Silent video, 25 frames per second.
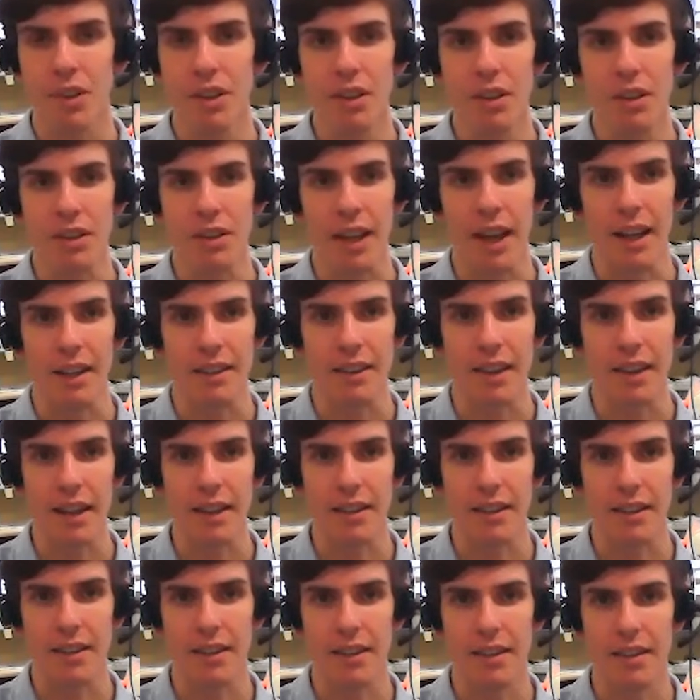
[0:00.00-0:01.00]

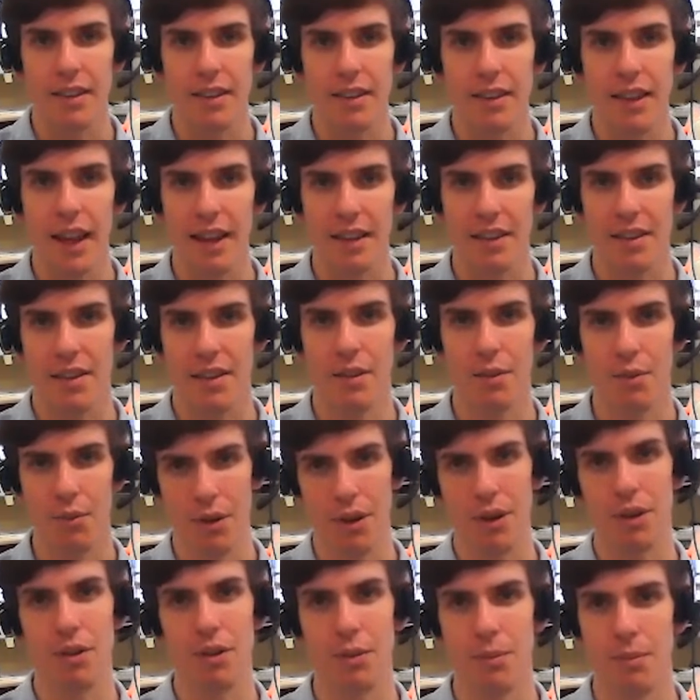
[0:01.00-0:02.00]
that's the
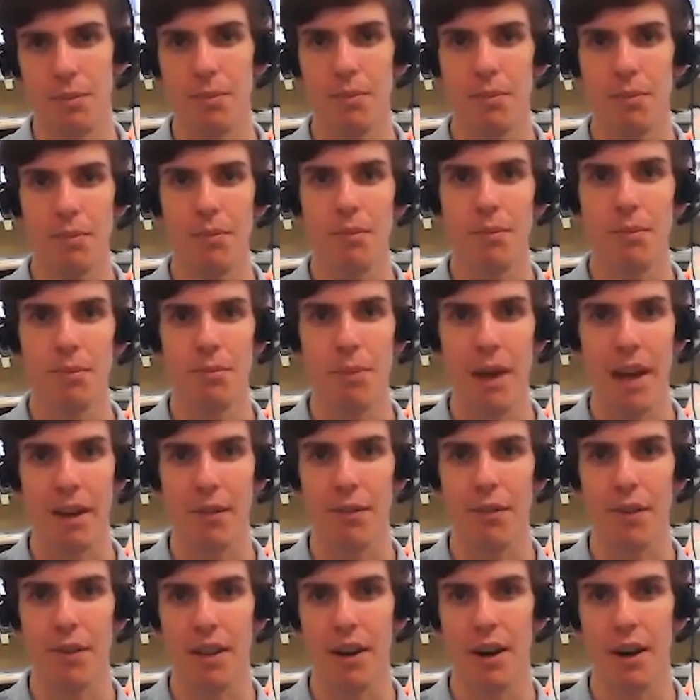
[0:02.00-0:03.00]
real
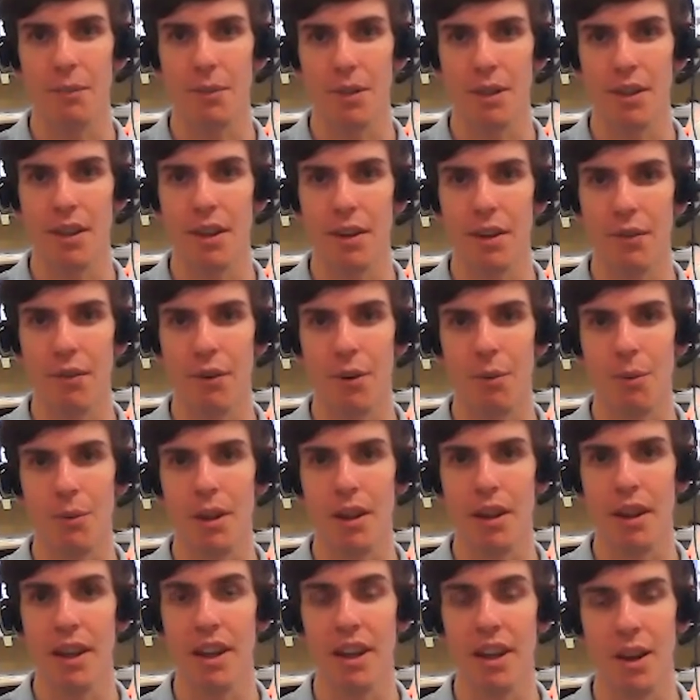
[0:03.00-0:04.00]
benefit that I'm seeing from it
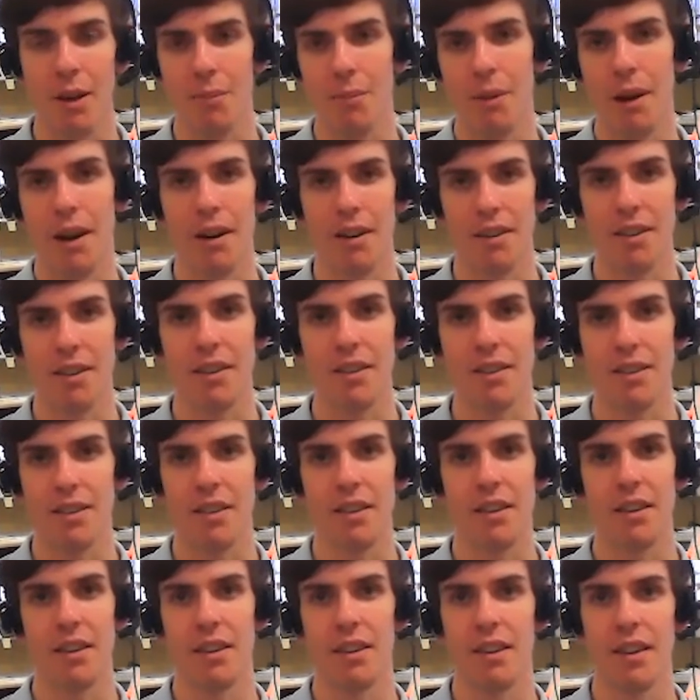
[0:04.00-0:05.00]
in comparison
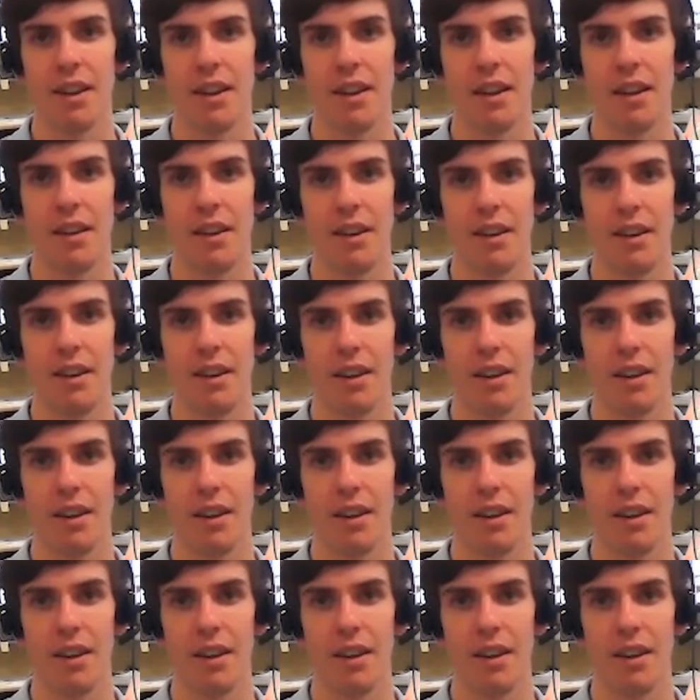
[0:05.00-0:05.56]
to the other.